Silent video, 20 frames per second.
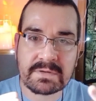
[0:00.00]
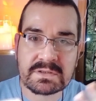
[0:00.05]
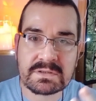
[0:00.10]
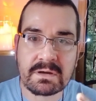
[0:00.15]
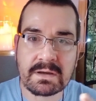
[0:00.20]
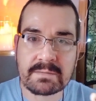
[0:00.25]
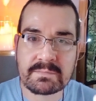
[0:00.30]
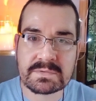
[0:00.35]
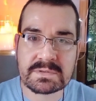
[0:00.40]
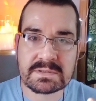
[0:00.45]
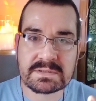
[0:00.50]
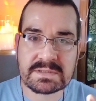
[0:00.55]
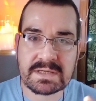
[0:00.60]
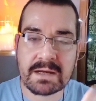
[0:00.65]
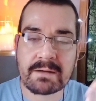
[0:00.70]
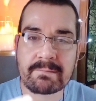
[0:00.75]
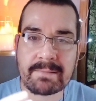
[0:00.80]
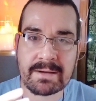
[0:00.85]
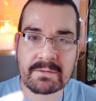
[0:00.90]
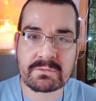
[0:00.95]
time to sit
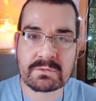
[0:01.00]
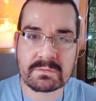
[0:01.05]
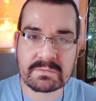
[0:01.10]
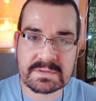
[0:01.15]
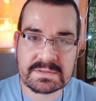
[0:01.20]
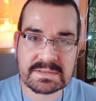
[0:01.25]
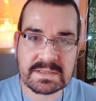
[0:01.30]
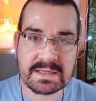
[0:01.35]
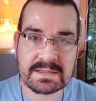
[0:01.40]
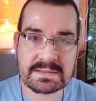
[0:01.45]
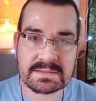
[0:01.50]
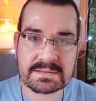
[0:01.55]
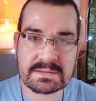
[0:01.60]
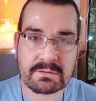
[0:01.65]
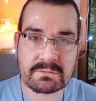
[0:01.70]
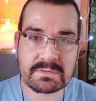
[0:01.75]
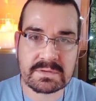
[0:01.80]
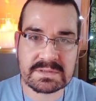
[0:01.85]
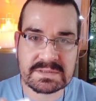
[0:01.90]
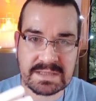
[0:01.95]
around on the
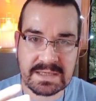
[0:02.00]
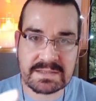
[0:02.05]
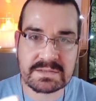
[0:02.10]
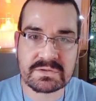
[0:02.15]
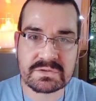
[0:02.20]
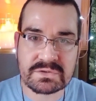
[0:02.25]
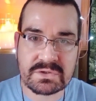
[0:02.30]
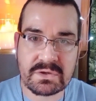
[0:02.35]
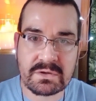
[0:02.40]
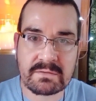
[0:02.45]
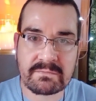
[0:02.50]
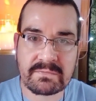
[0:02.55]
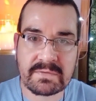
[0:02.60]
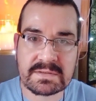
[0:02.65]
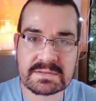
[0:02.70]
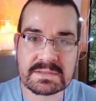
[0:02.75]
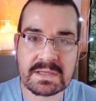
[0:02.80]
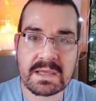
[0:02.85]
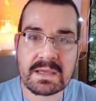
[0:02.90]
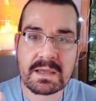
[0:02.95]
skin
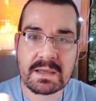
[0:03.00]
surface,